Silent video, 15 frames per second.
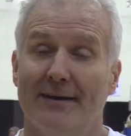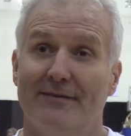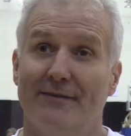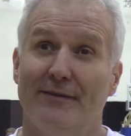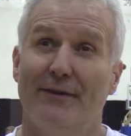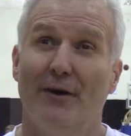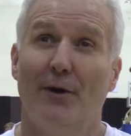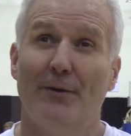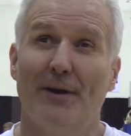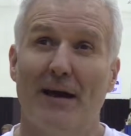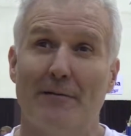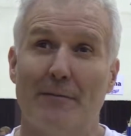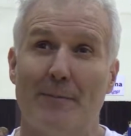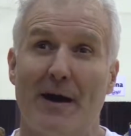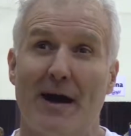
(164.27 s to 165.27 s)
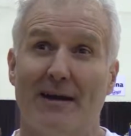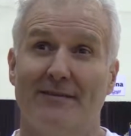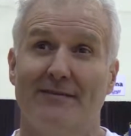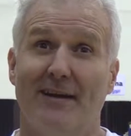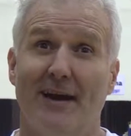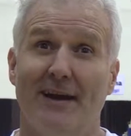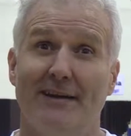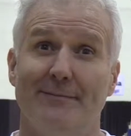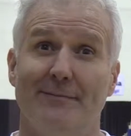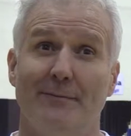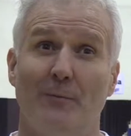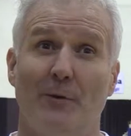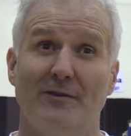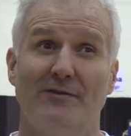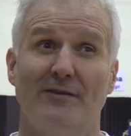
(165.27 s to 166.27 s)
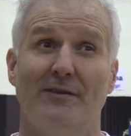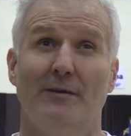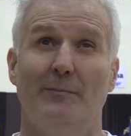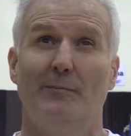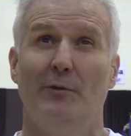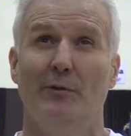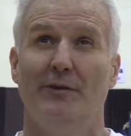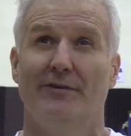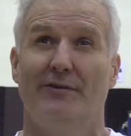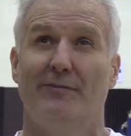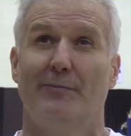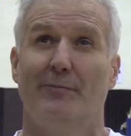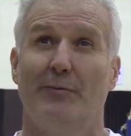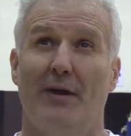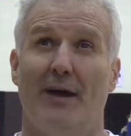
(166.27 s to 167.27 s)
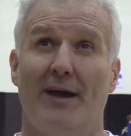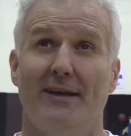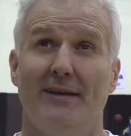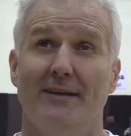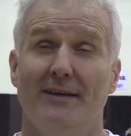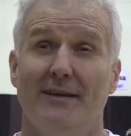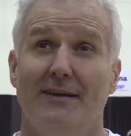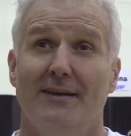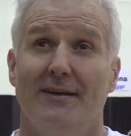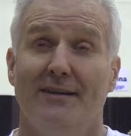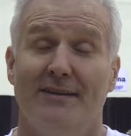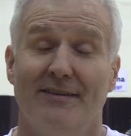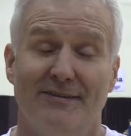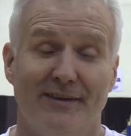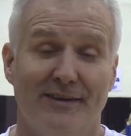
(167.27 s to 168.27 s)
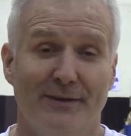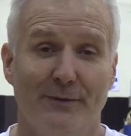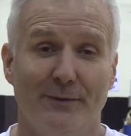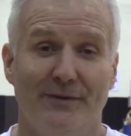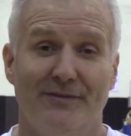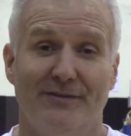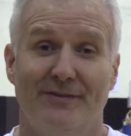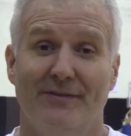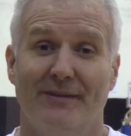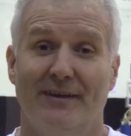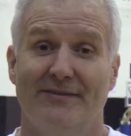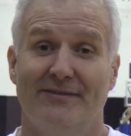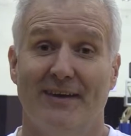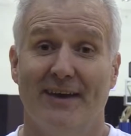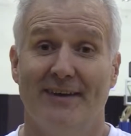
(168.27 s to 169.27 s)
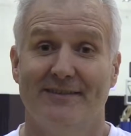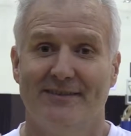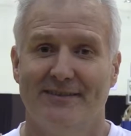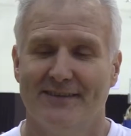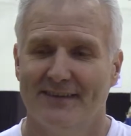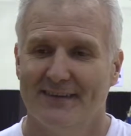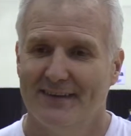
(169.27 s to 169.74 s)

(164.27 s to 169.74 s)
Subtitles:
to the old Albert Park Stadium and watching the Bullets play the St Kilda Saints,